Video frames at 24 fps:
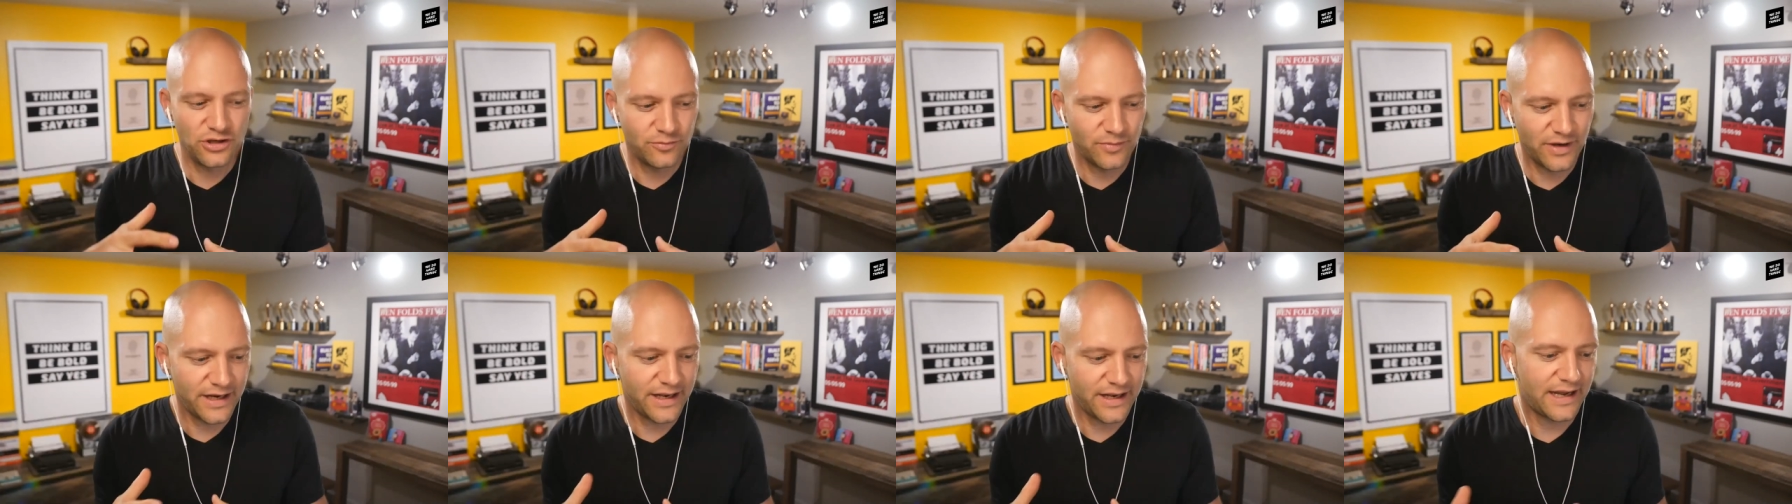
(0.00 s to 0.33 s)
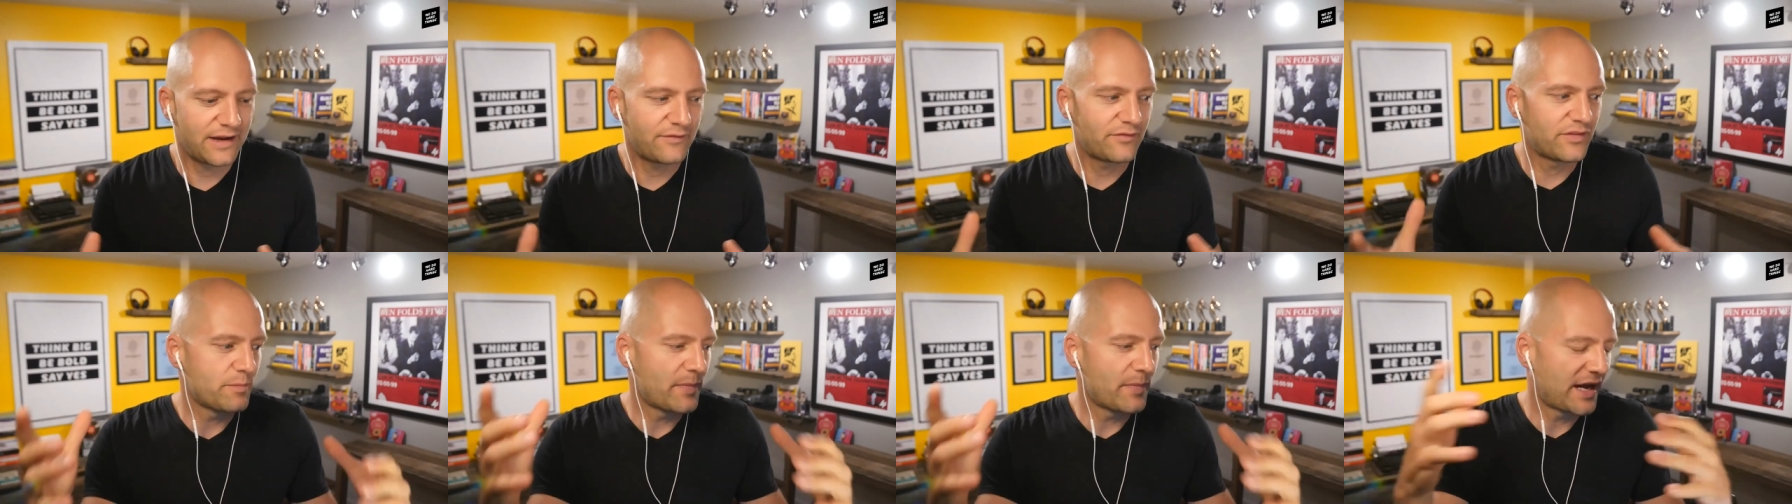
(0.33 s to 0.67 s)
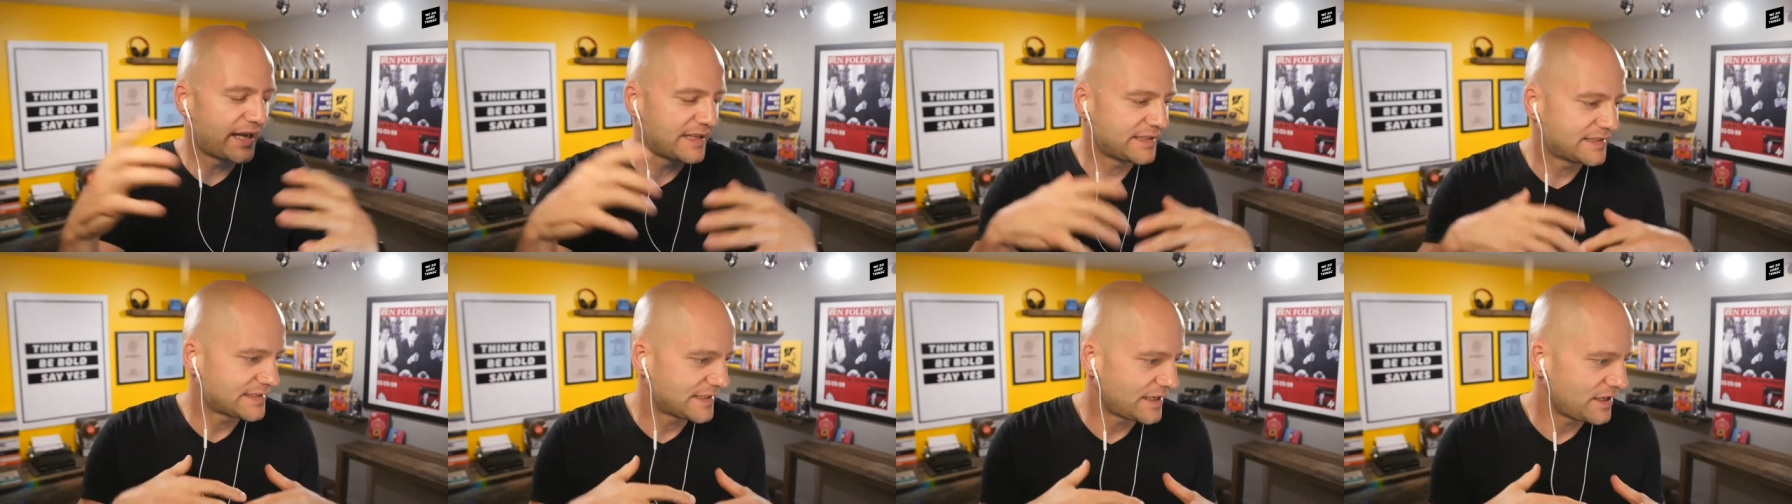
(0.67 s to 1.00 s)
you might have the
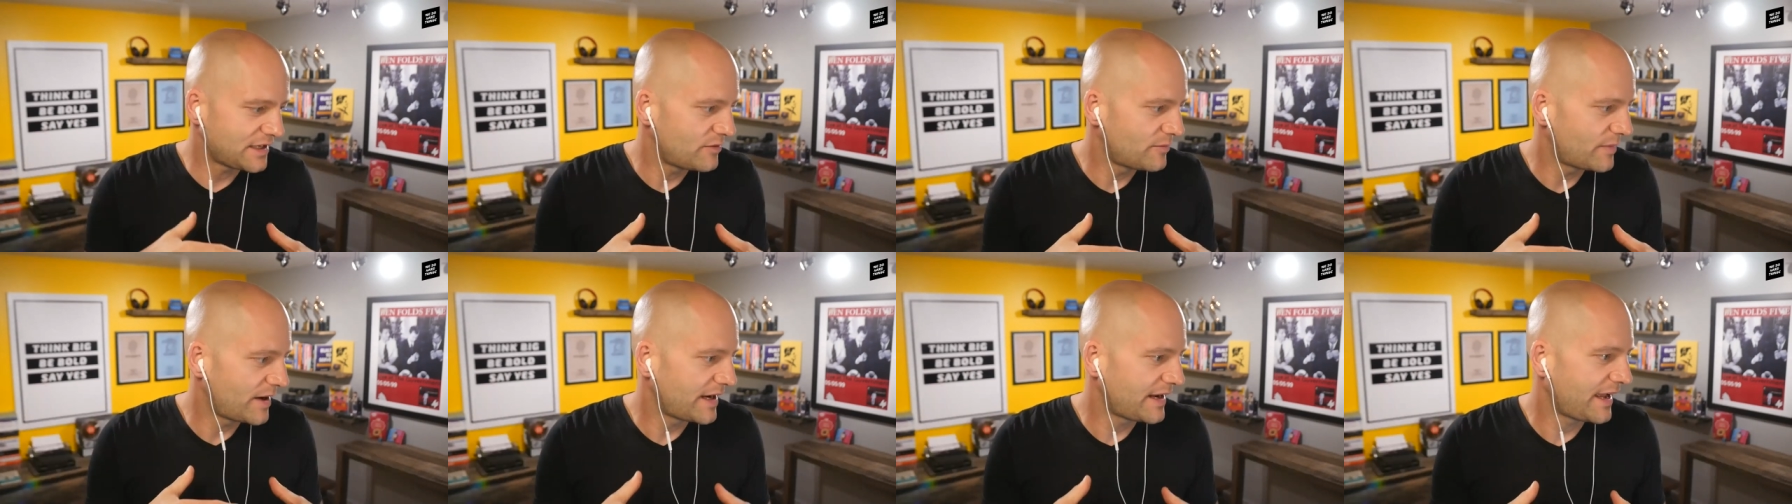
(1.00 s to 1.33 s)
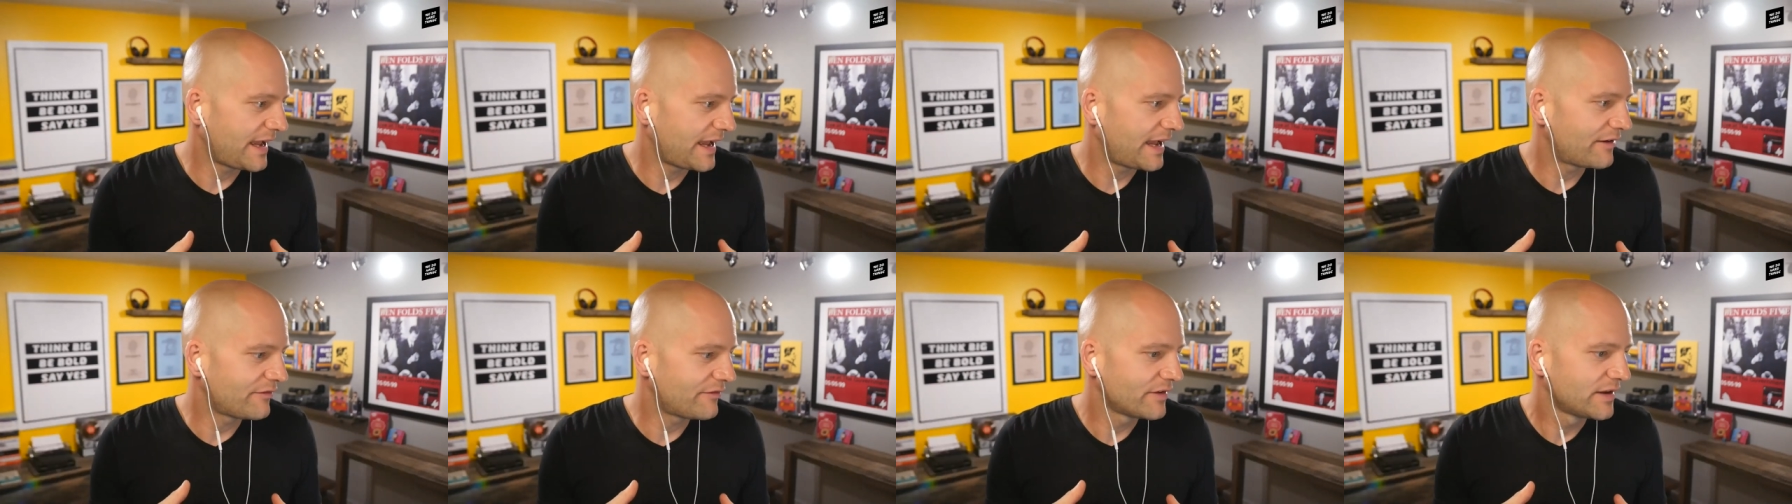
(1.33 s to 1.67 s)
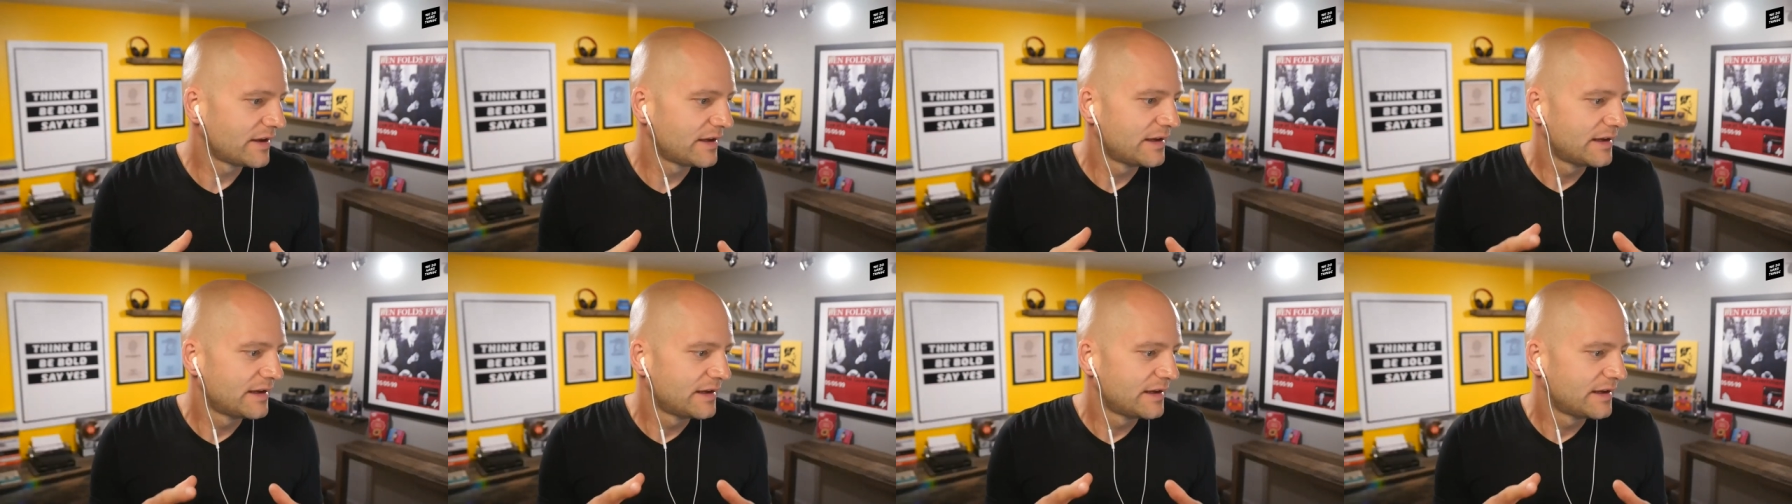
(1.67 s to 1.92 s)
mindset you might have